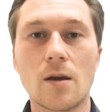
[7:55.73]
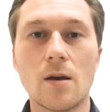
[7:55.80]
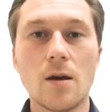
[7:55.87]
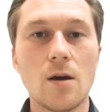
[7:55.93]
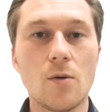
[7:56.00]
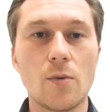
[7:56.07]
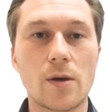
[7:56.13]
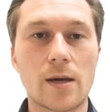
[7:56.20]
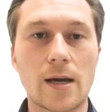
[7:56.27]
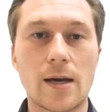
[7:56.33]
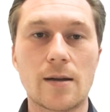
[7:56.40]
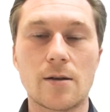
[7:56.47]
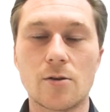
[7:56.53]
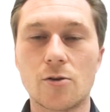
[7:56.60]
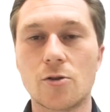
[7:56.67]
We
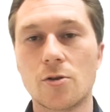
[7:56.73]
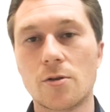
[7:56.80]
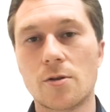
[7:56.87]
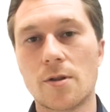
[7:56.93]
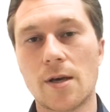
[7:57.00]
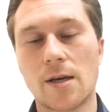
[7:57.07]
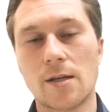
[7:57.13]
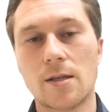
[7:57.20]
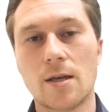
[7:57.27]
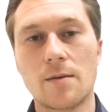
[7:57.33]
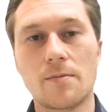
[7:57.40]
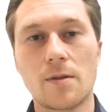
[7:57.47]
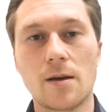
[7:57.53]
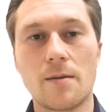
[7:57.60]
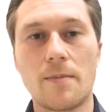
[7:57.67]
can and should think
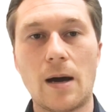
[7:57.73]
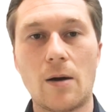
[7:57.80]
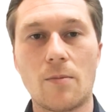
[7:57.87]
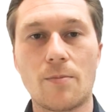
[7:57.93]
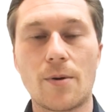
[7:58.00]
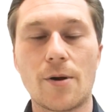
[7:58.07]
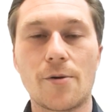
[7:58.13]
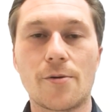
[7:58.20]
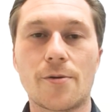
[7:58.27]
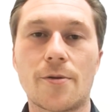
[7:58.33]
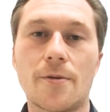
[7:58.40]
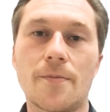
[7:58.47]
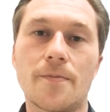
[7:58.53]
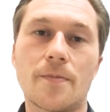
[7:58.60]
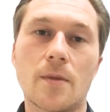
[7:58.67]
deeply about both.
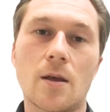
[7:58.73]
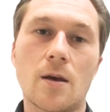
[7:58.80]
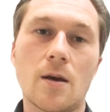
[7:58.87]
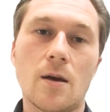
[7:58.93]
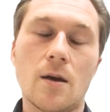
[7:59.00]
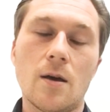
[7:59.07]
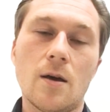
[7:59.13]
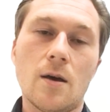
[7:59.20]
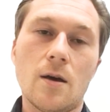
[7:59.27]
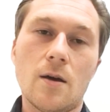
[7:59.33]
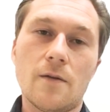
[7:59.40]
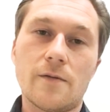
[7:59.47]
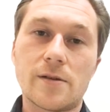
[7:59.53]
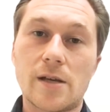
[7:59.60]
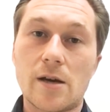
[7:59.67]
Vijay